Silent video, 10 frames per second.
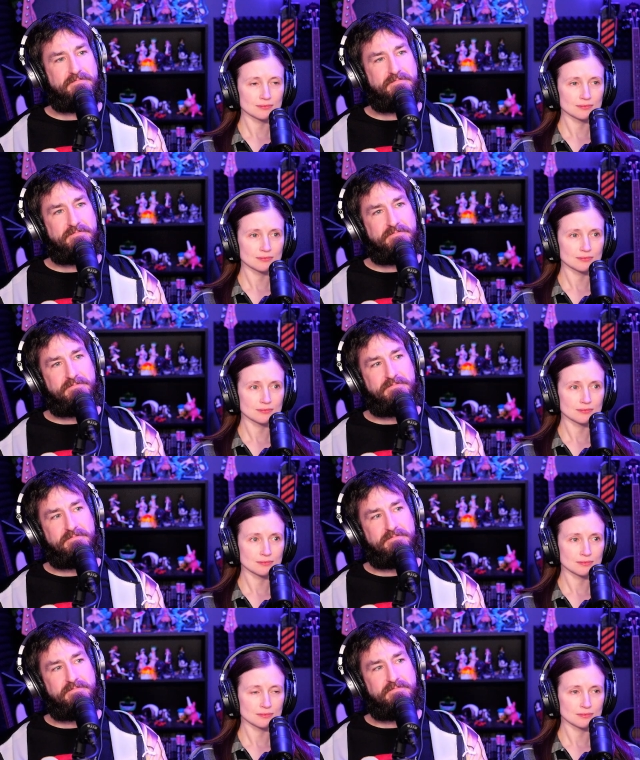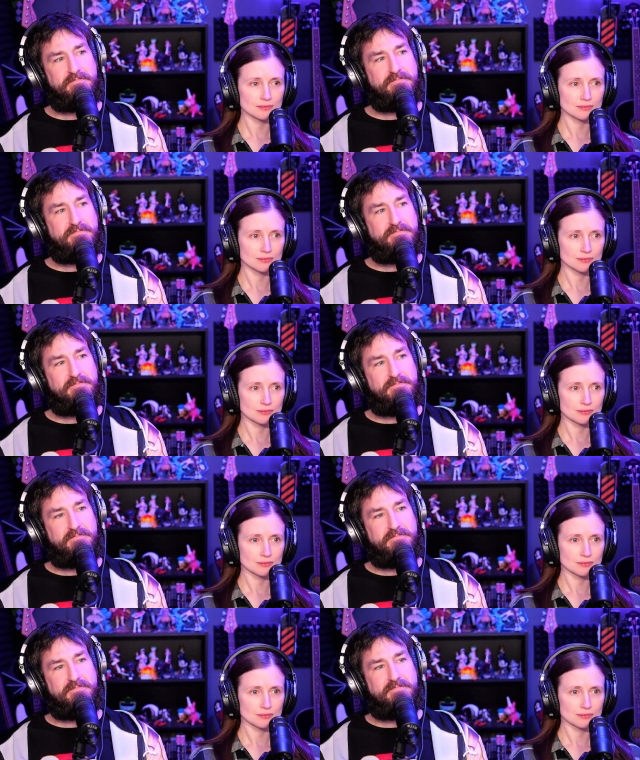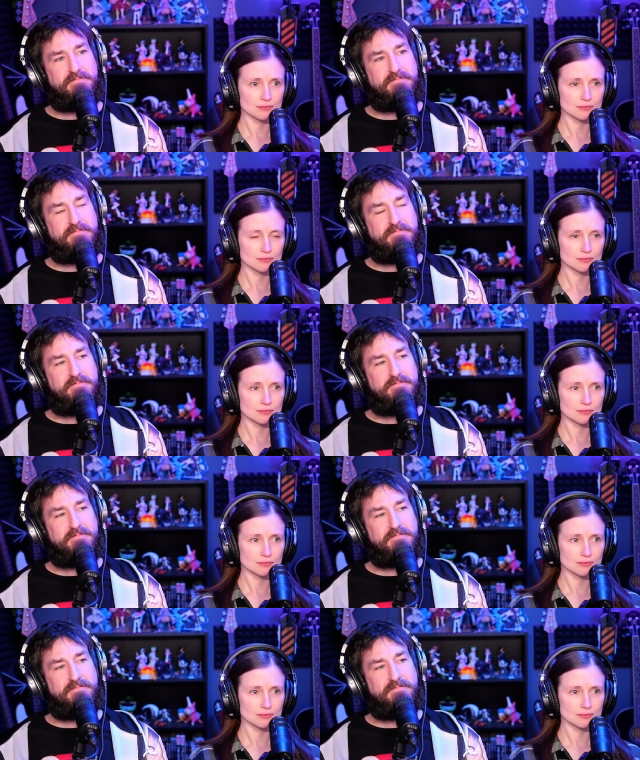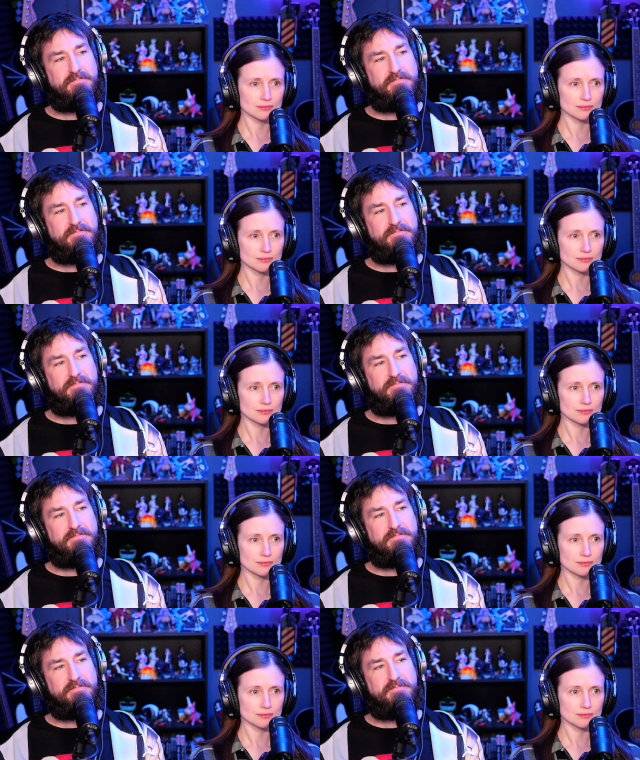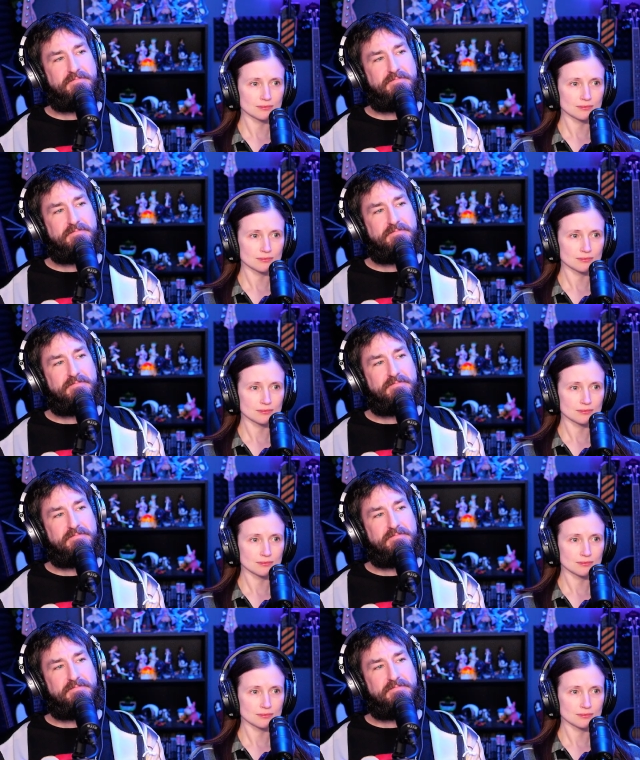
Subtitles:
(silence)